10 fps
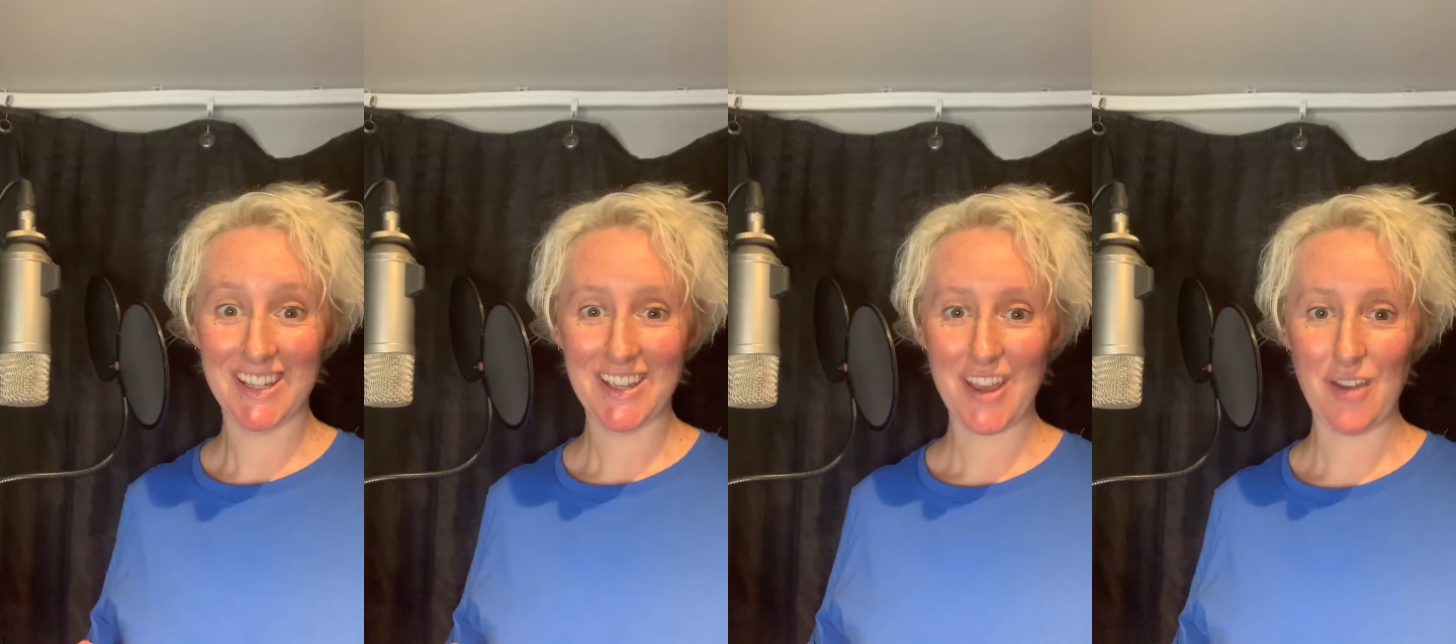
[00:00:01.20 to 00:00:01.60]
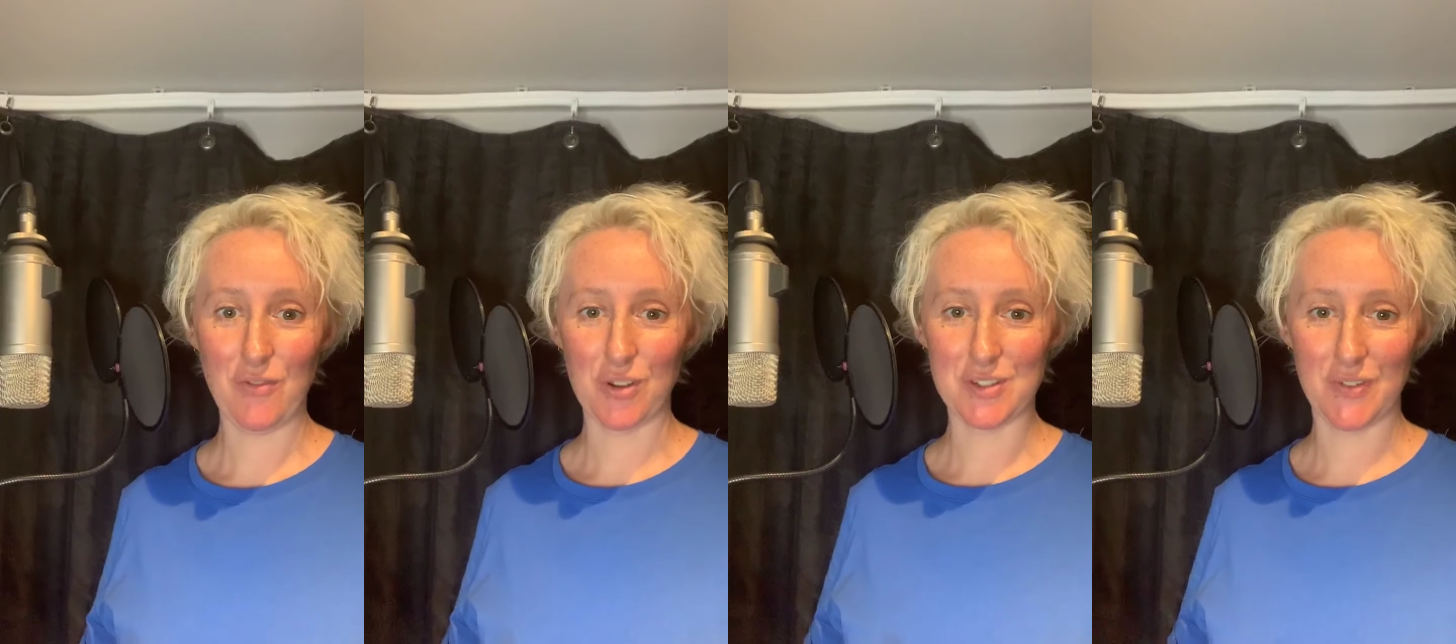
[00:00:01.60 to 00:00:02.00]
Hey
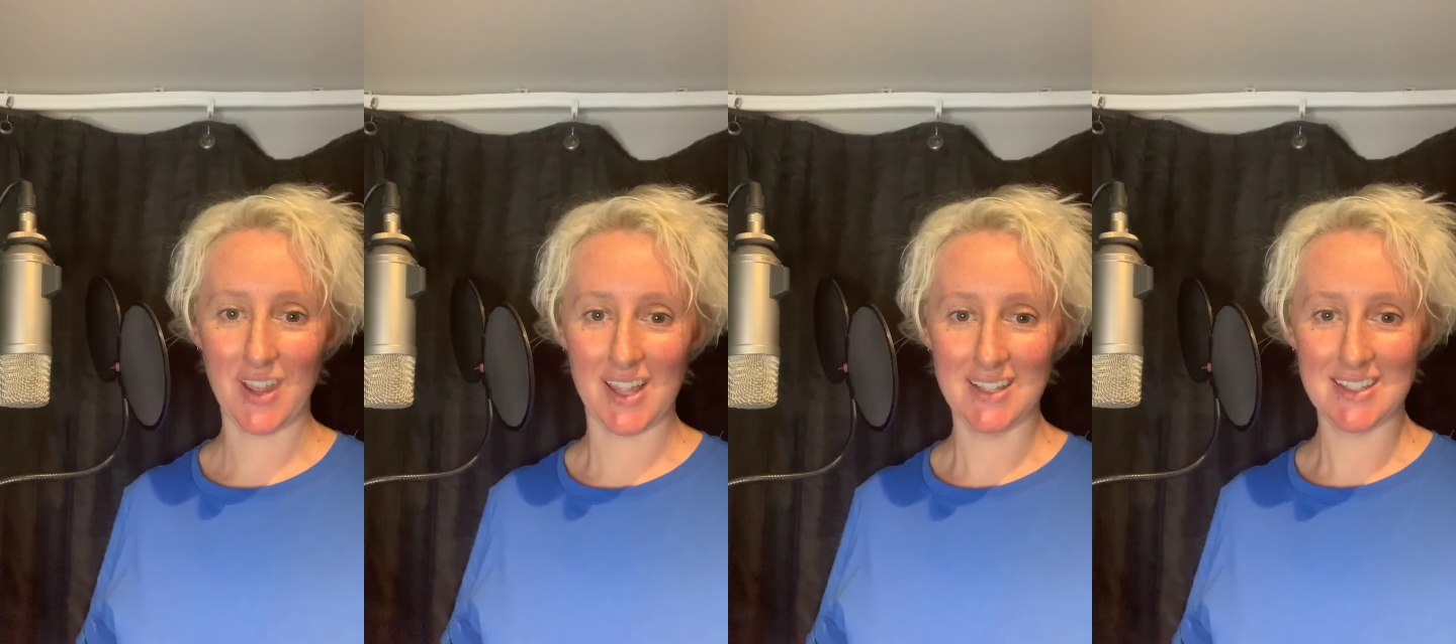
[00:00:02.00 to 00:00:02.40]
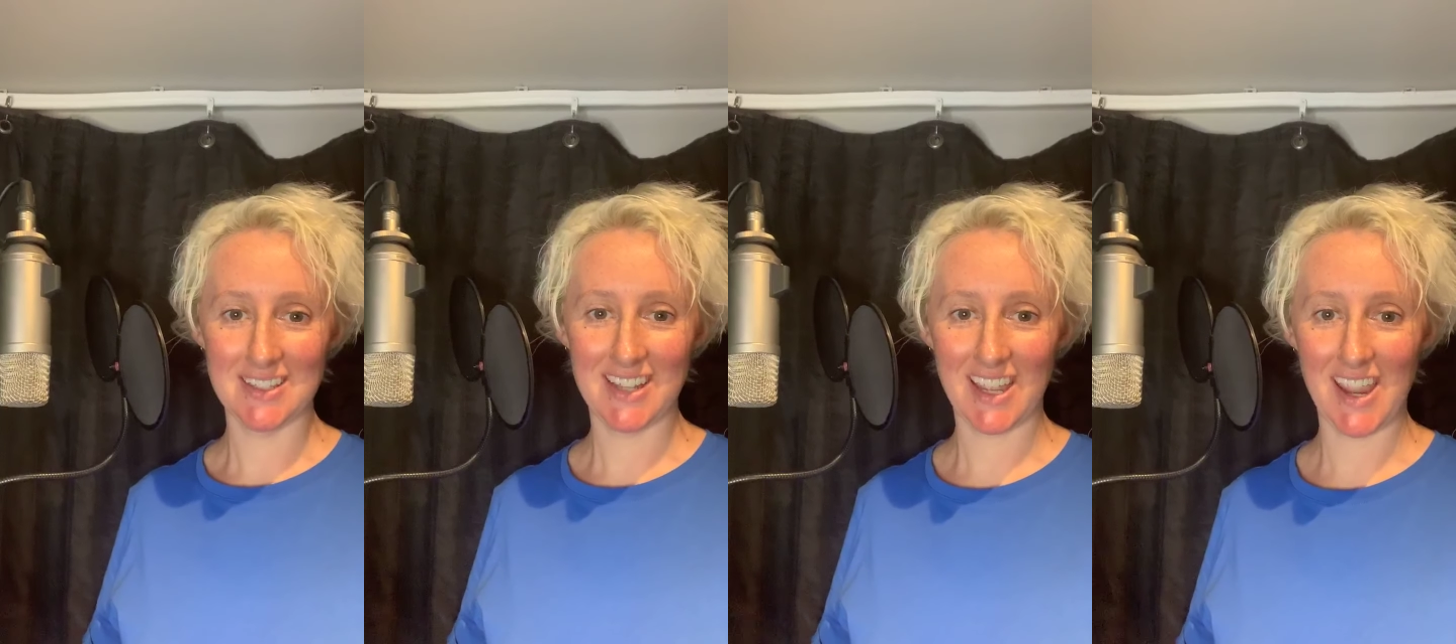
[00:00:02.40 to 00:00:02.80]
voice fans,
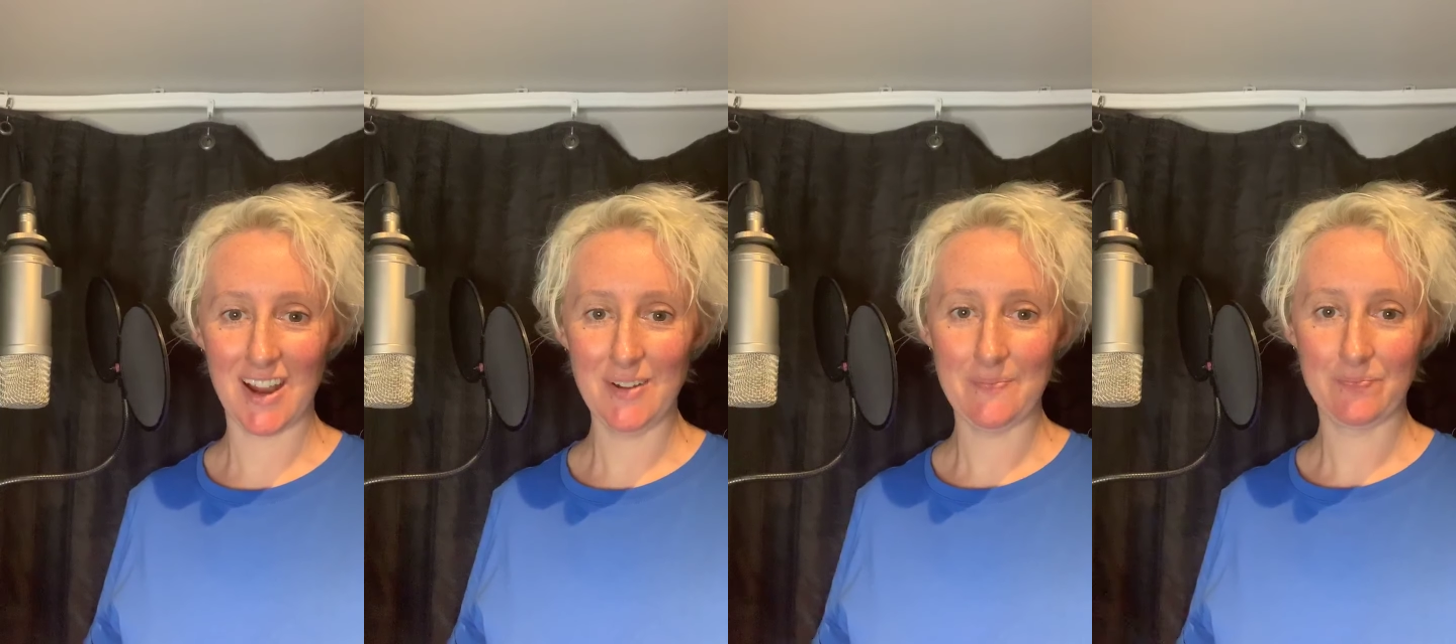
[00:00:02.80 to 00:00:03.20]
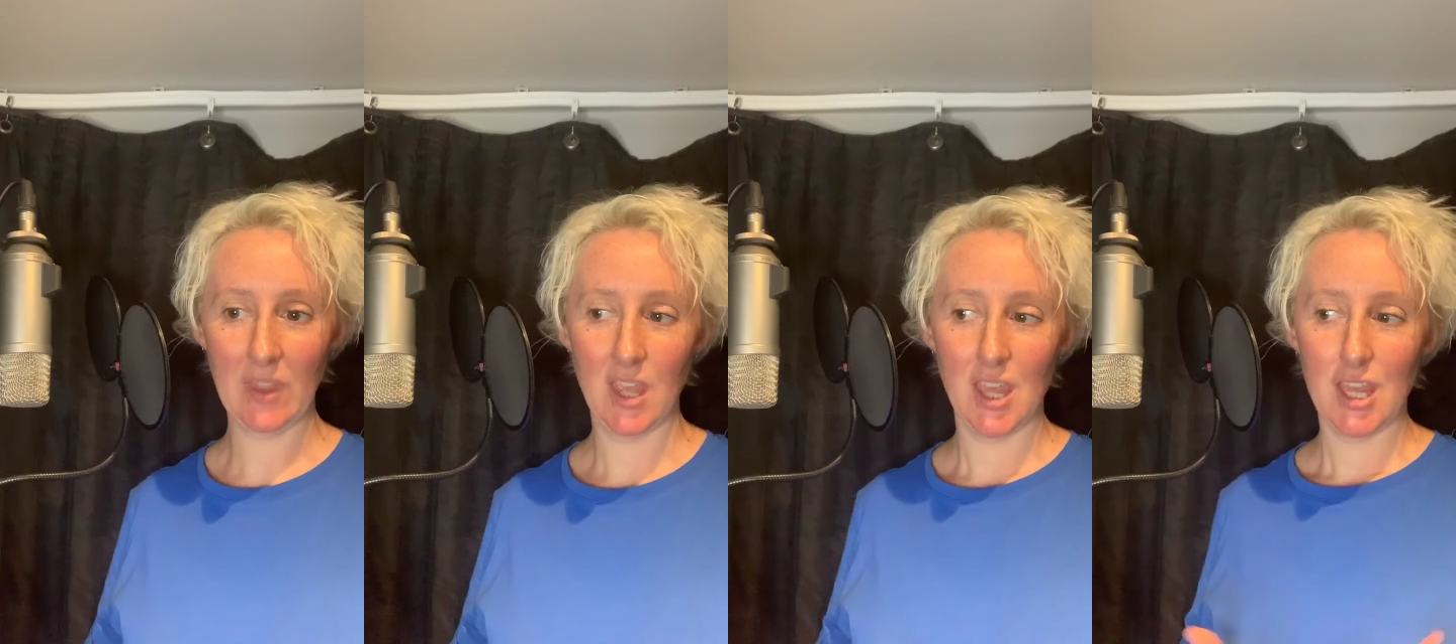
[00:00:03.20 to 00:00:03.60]
Nick here.
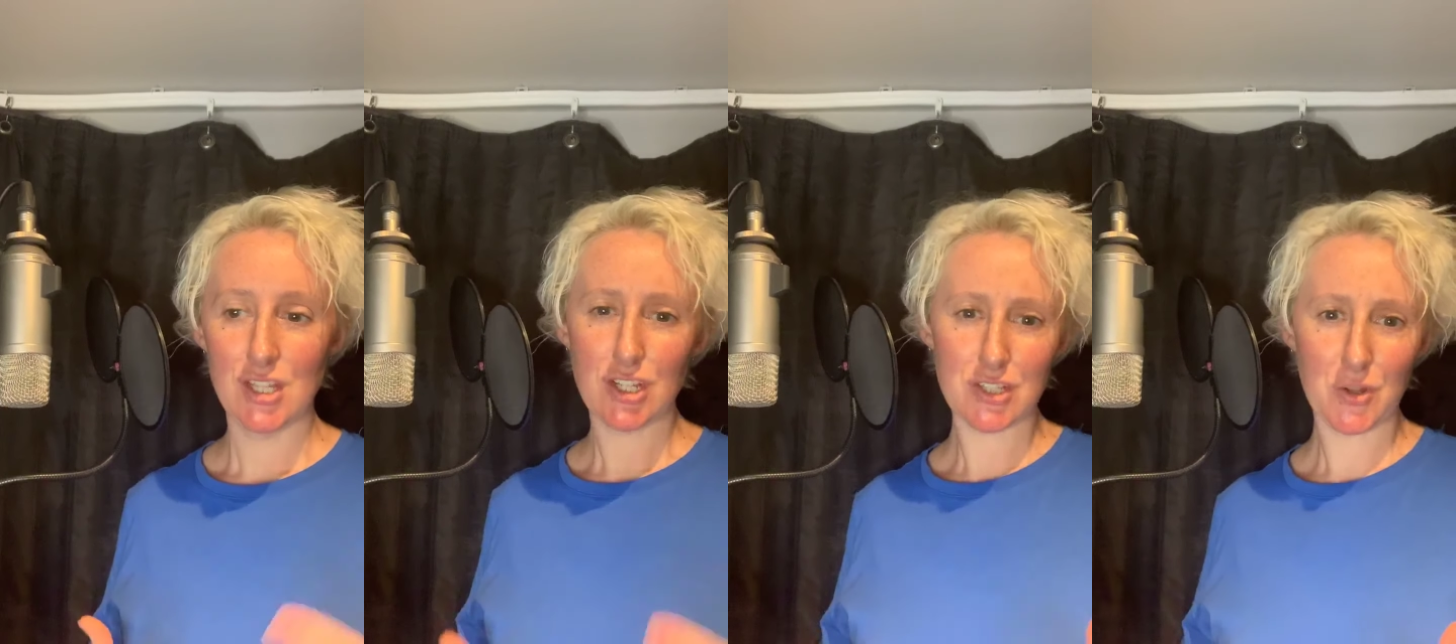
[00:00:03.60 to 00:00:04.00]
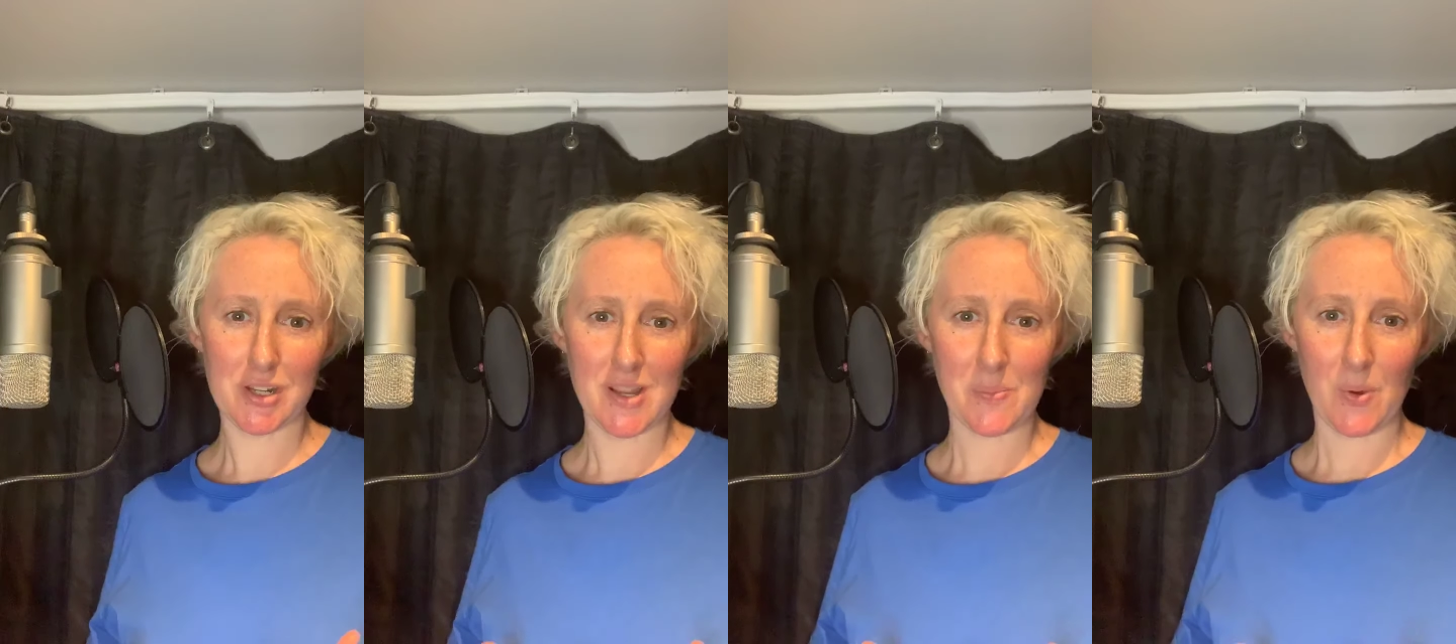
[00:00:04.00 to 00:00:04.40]
Just thought I'd nip